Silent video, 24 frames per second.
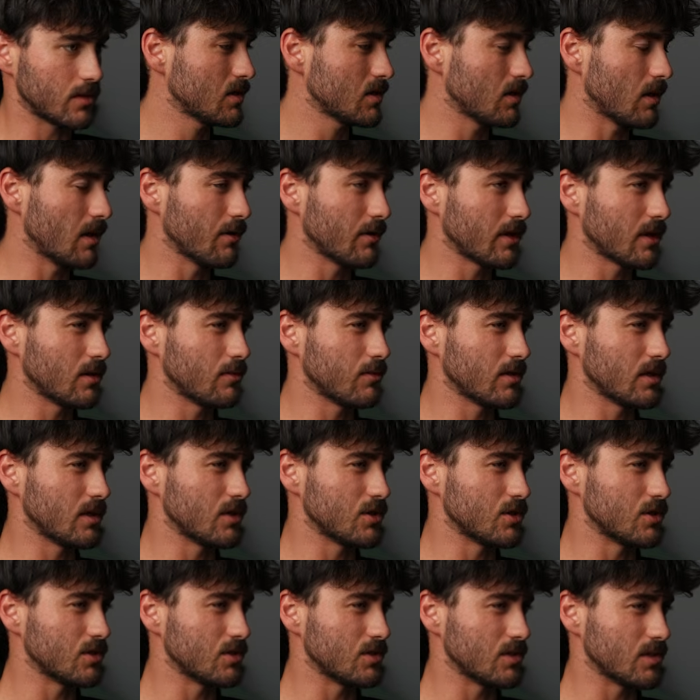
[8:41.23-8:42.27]
So I reckon we're going
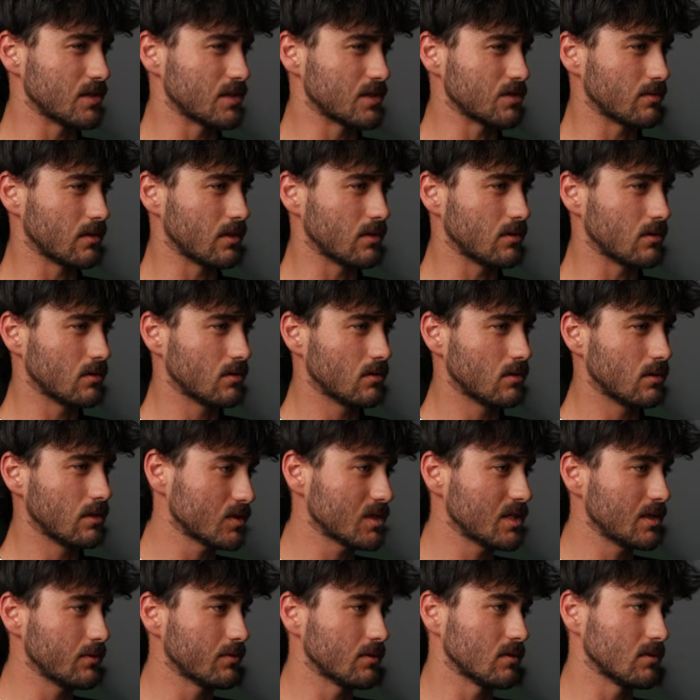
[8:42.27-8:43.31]
to choose this one. We'll
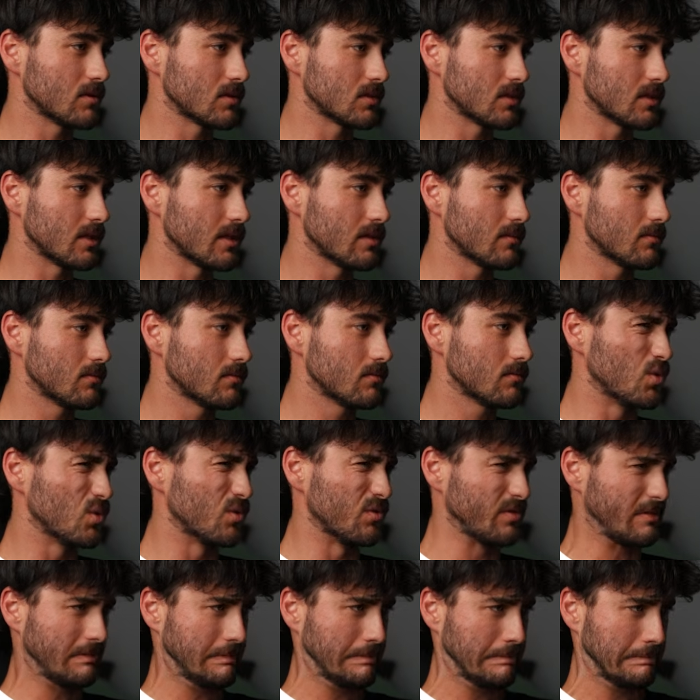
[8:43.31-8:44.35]
see what it looks like.
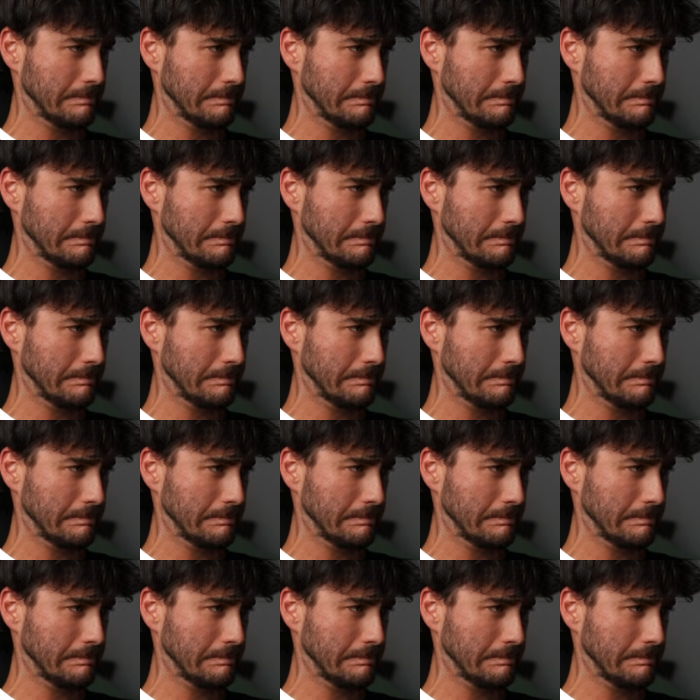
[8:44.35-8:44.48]
Oof.